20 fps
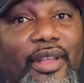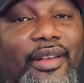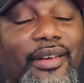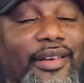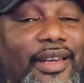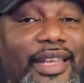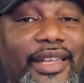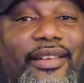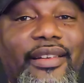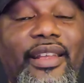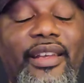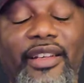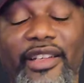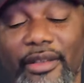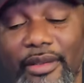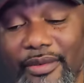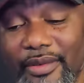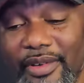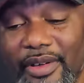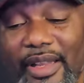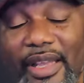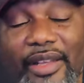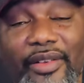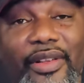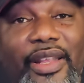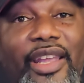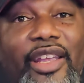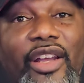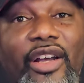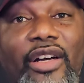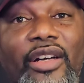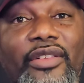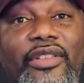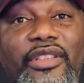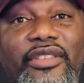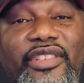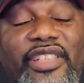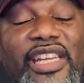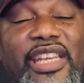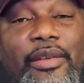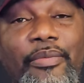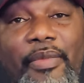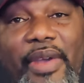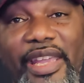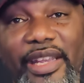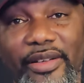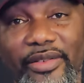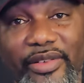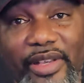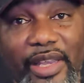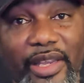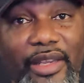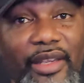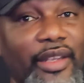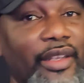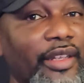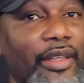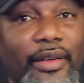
Let their other teammates say